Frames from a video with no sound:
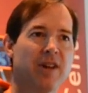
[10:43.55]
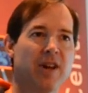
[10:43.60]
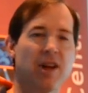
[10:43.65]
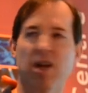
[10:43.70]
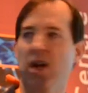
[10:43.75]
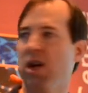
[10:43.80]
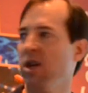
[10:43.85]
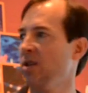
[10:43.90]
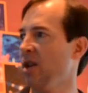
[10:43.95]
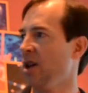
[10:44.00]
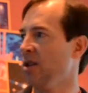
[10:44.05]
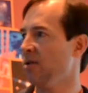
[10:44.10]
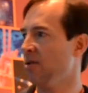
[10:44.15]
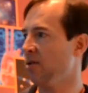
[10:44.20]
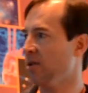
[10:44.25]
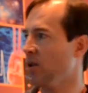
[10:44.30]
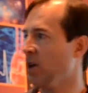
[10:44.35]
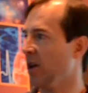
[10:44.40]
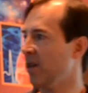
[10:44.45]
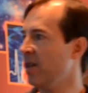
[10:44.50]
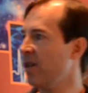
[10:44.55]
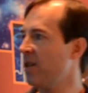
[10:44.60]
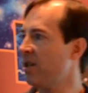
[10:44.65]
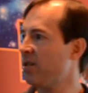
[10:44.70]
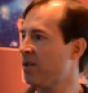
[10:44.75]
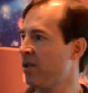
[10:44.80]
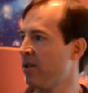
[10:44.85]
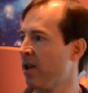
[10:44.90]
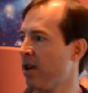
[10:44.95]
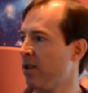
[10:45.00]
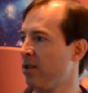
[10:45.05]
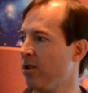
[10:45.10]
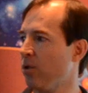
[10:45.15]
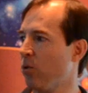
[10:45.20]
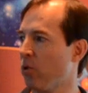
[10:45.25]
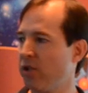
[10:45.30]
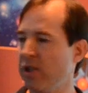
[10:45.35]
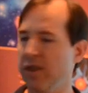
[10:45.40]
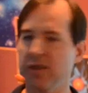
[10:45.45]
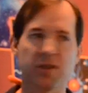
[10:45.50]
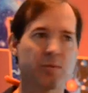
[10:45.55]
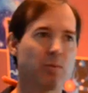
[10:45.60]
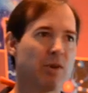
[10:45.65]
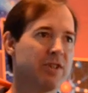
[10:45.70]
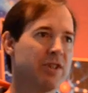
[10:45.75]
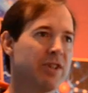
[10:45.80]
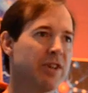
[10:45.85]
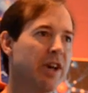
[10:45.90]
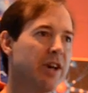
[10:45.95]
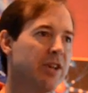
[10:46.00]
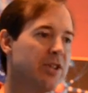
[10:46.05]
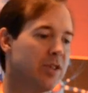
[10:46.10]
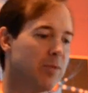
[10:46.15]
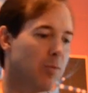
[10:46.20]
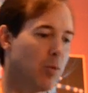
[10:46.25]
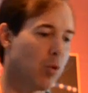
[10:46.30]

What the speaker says: And the ideas and that you'll see in this presentation